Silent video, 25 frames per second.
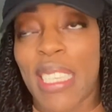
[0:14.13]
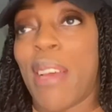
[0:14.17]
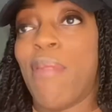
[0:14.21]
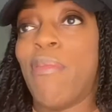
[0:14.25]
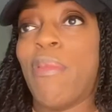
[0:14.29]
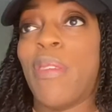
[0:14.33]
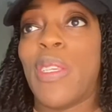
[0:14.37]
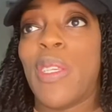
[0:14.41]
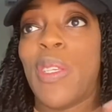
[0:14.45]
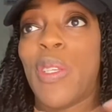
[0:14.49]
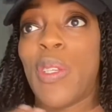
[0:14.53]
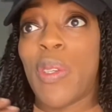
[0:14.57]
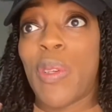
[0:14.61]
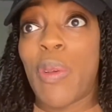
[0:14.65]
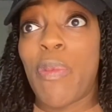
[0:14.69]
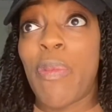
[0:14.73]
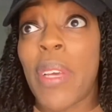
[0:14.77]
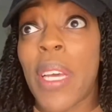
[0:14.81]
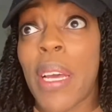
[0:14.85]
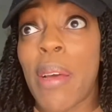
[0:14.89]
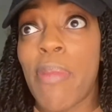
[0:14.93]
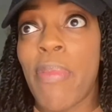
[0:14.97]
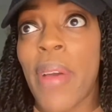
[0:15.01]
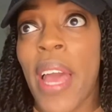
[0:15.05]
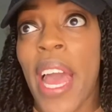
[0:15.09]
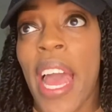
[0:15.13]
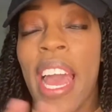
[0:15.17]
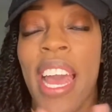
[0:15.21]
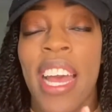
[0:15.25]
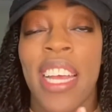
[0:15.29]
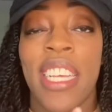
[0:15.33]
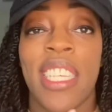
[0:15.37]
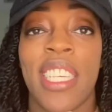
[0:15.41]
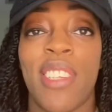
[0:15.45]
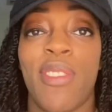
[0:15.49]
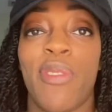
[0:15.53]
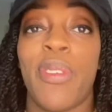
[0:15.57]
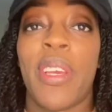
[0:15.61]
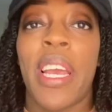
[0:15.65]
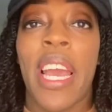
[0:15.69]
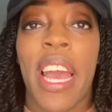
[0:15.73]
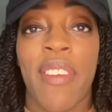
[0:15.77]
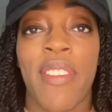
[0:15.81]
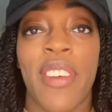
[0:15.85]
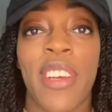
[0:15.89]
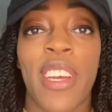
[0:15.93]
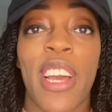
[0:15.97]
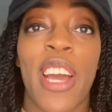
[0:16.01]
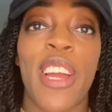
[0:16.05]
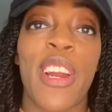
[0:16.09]
I'm assuming I'm passed. We
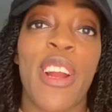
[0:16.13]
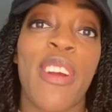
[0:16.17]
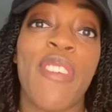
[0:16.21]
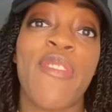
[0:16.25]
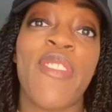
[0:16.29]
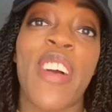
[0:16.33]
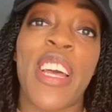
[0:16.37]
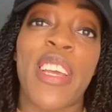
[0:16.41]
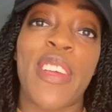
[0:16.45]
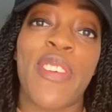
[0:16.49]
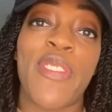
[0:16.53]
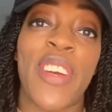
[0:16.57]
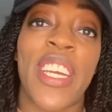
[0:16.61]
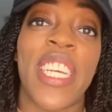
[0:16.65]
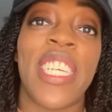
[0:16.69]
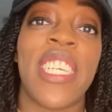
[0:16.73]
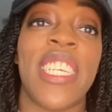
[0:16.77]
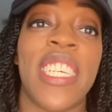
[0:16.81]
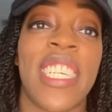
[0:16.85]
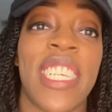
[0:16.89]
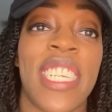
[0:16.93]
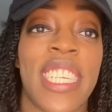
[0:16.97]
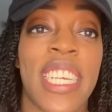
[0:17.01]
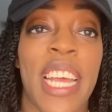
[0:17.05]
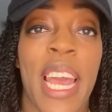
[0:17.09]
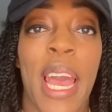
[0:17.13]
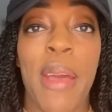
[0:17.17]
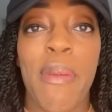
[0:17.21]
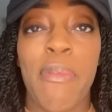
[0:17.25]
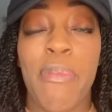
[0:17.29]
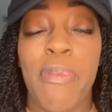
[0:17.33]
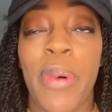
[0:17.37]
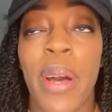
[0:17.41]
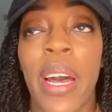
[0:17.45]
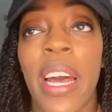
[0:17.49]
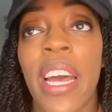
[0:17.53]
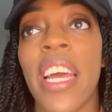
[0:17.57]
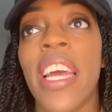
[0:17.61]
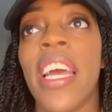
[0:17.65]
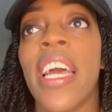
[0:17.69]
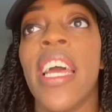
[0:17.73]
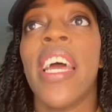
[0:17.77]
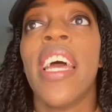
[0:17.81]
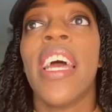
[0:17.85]
haven't gotten our evaluations yet, but